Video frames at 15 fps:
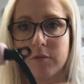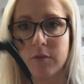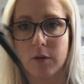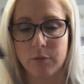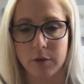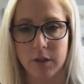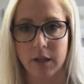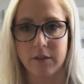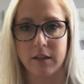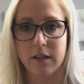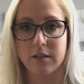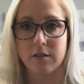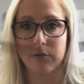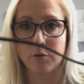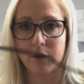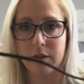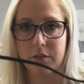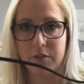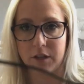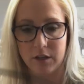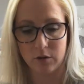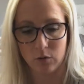So I really like that. It's a really
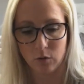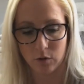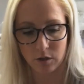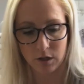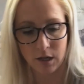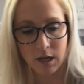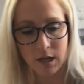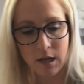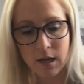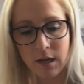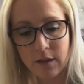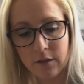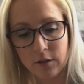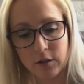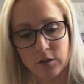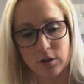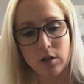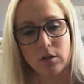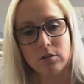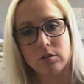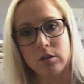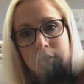thick cord. There is
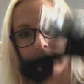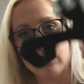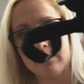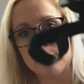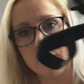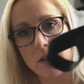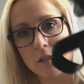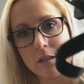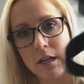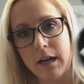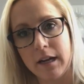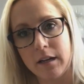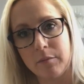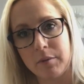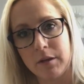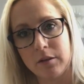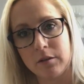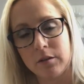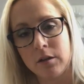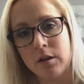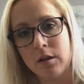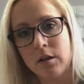also a tie up
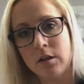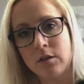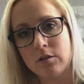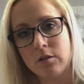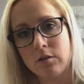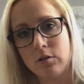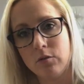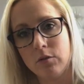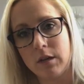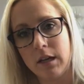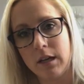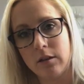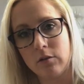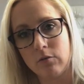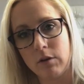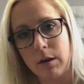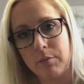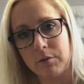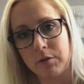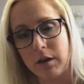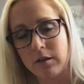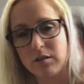here so that you can wrap
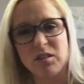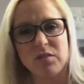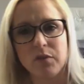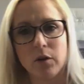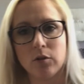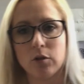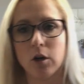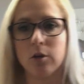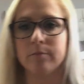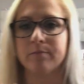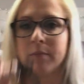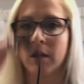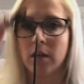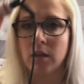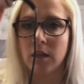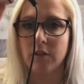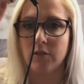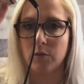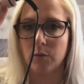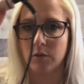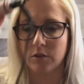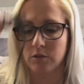it around. It's just Velcro. If
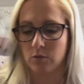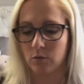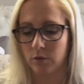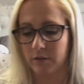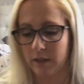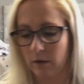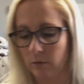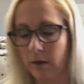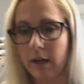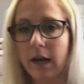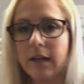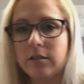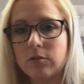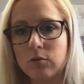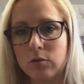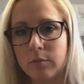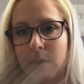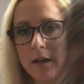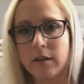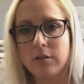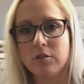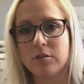you want to store it that way, I store
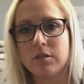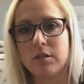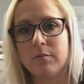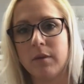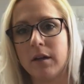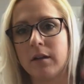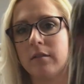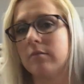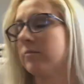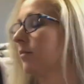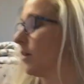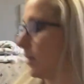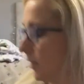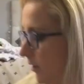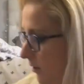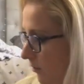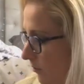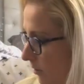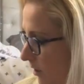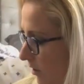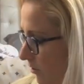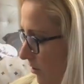mine just in my, hi,
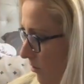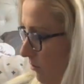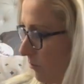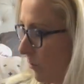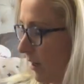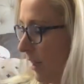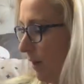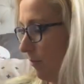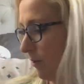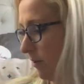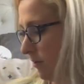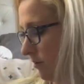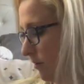what are you doing? What happened?